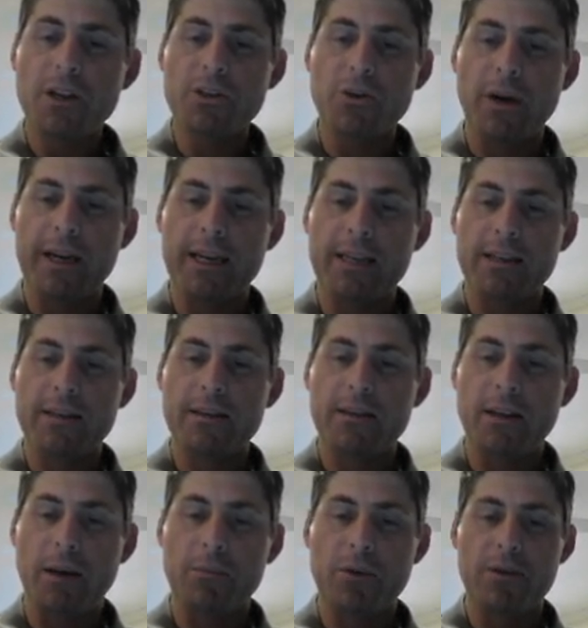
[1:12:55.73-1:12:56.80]
So I get
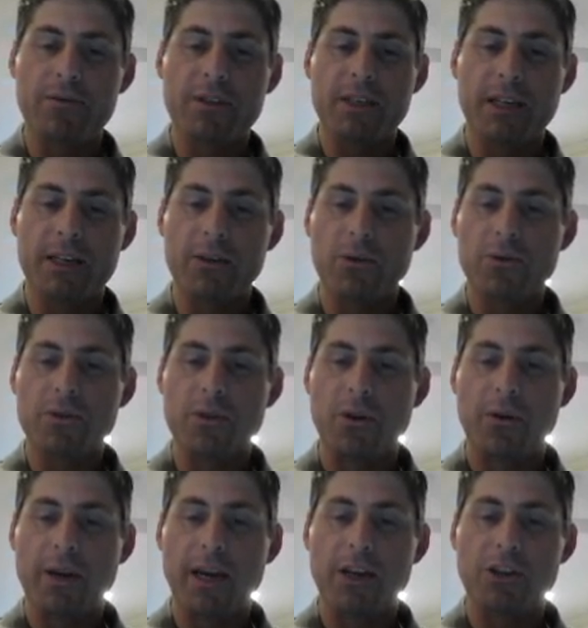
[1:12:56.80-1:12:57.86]
number of signals,
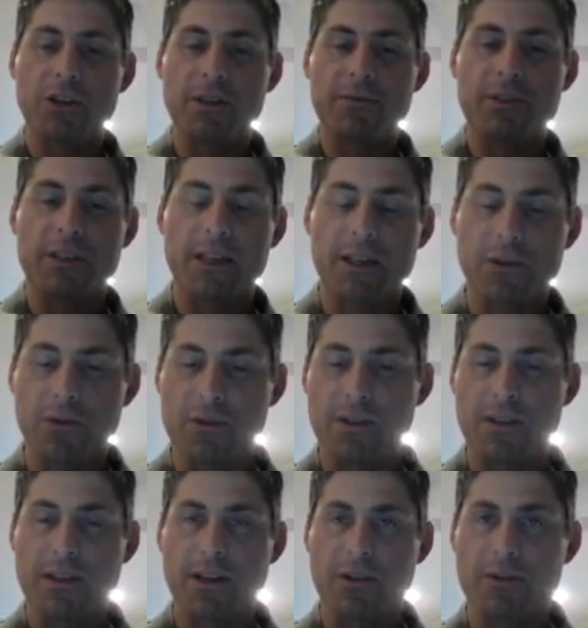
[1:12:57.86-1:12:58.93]
location of signals
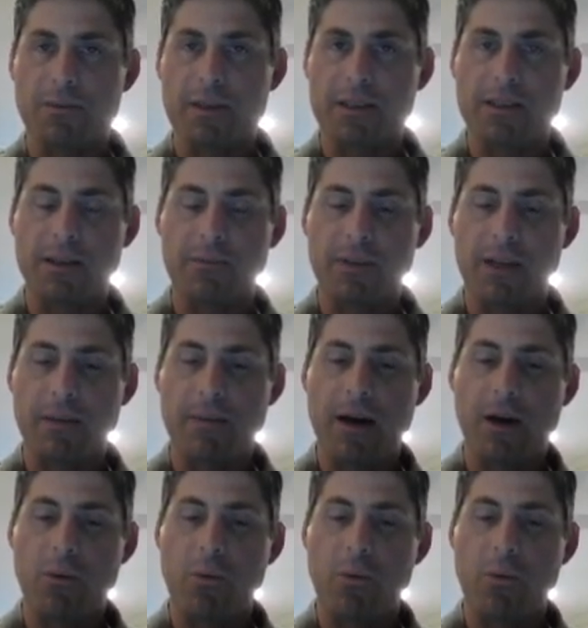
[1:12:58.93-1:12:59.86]
that tells me something about